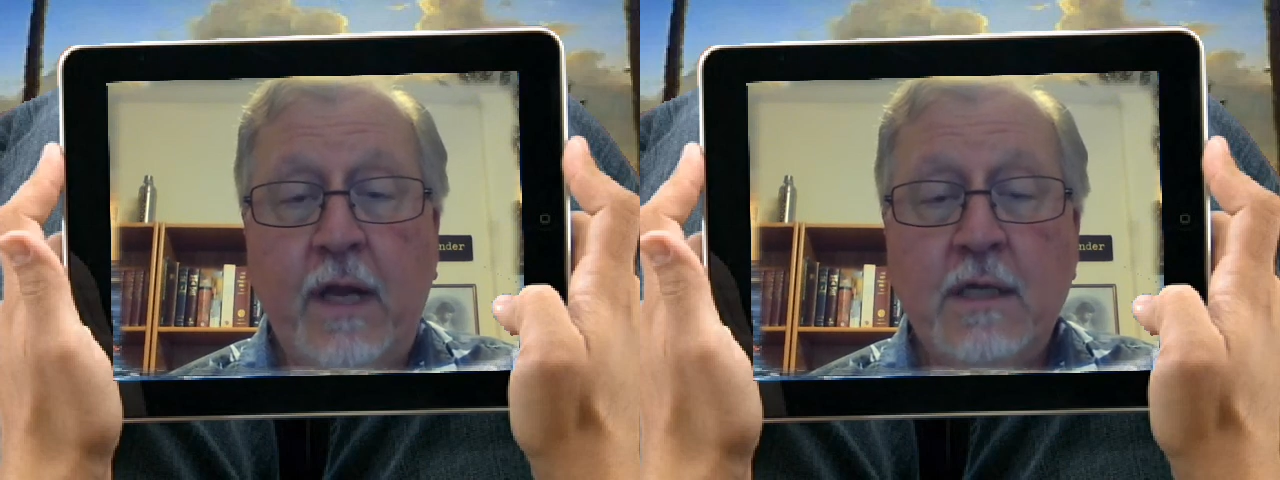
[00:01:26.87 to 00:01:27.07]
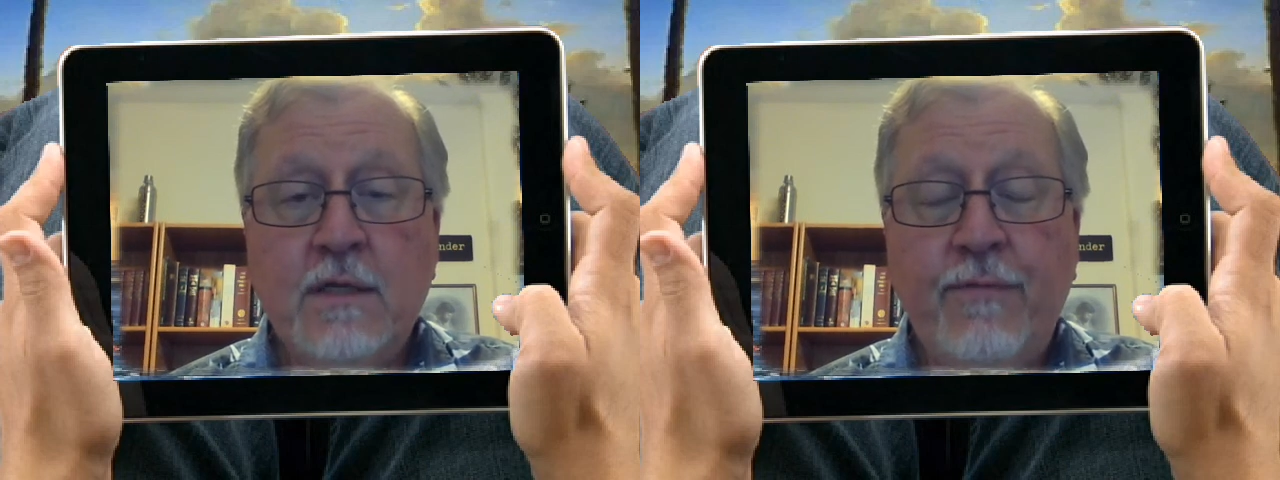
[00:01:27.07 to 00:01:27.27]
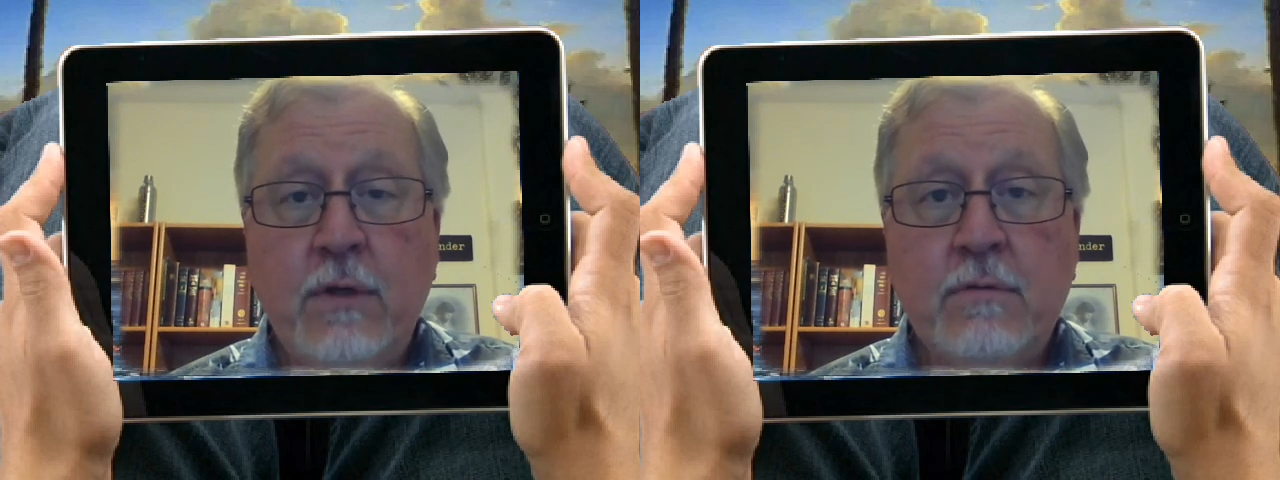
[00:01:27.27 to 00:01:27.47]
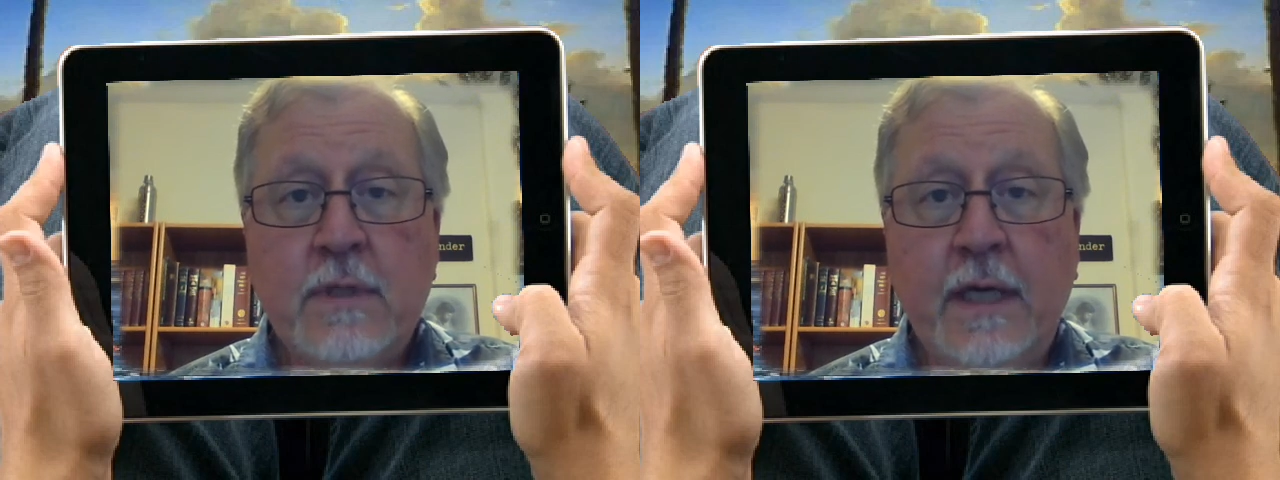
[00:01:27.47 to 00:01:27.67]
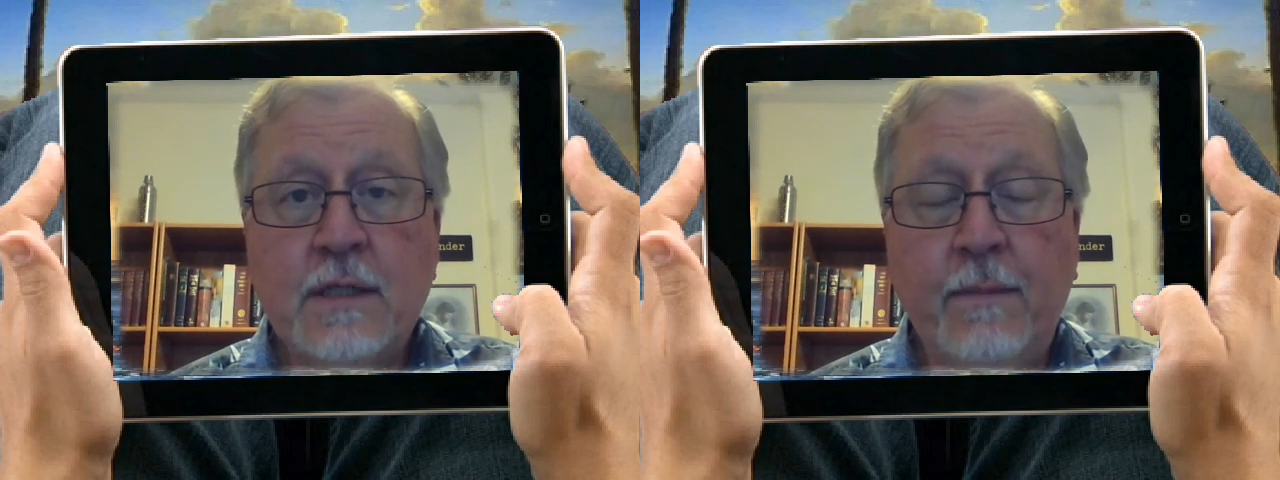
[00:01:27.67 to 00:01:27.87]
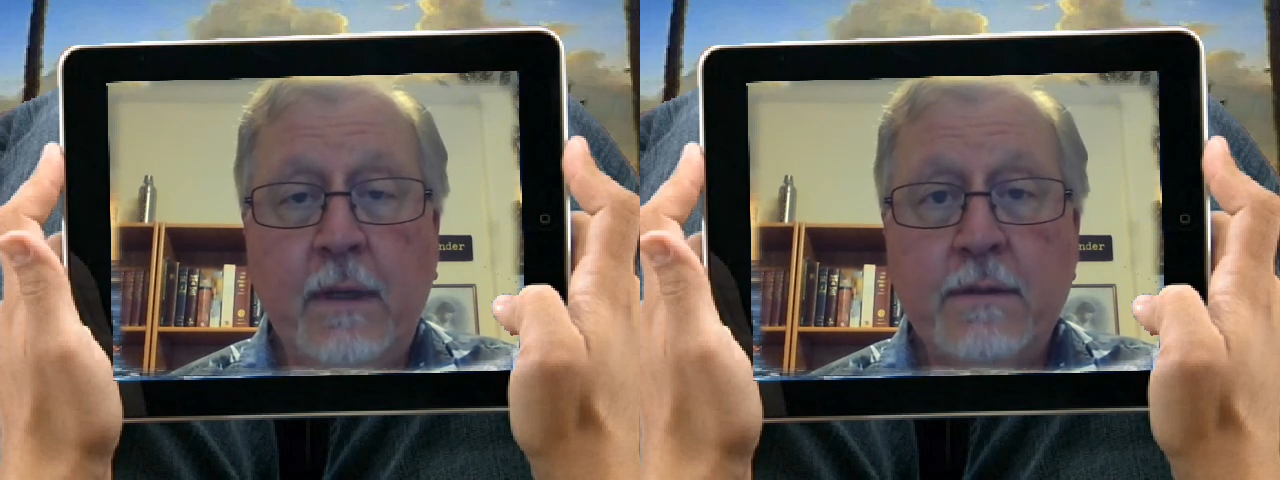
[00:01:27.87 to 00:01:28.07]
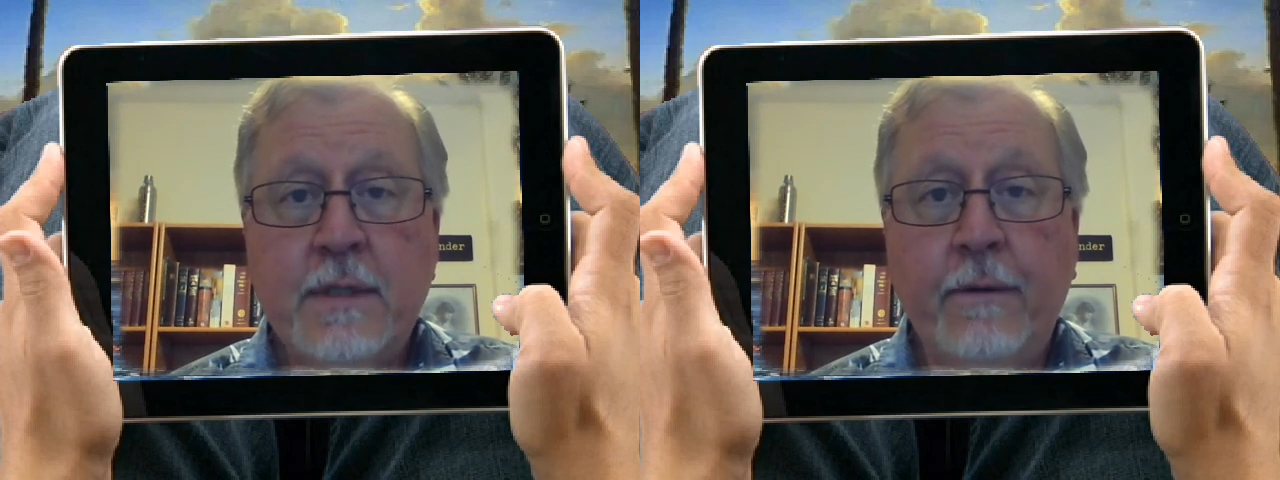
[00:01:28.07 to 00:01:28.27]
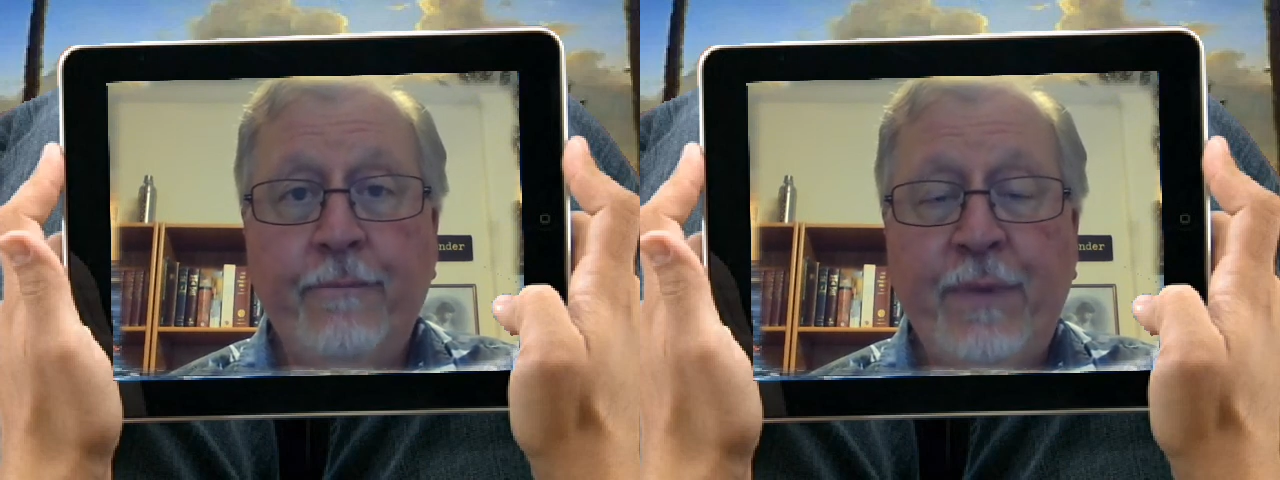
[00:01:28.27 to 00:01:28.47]
the writings of the New Testament.
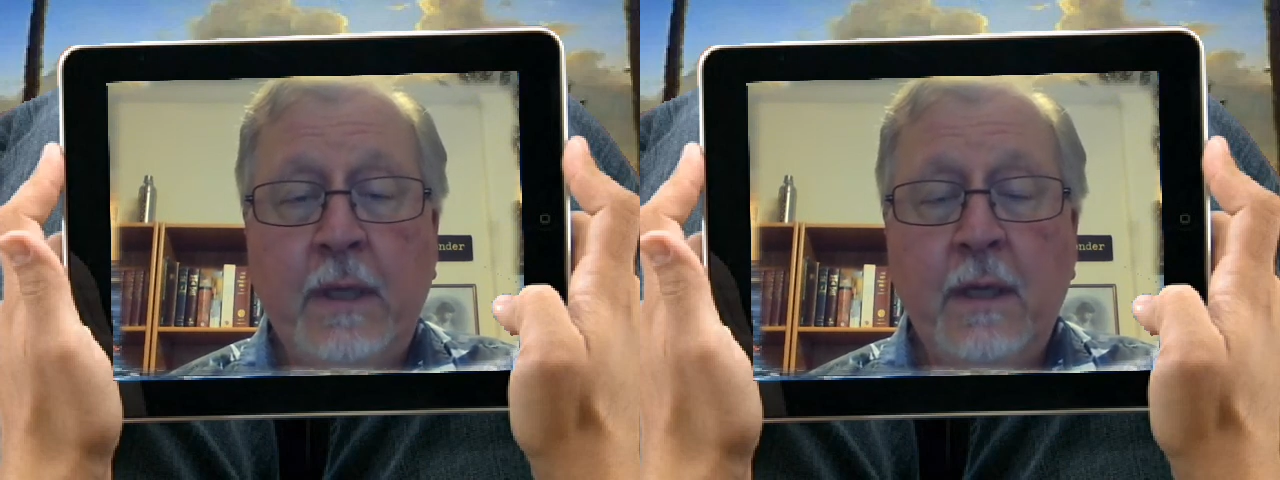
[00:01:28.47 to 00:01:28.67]
And so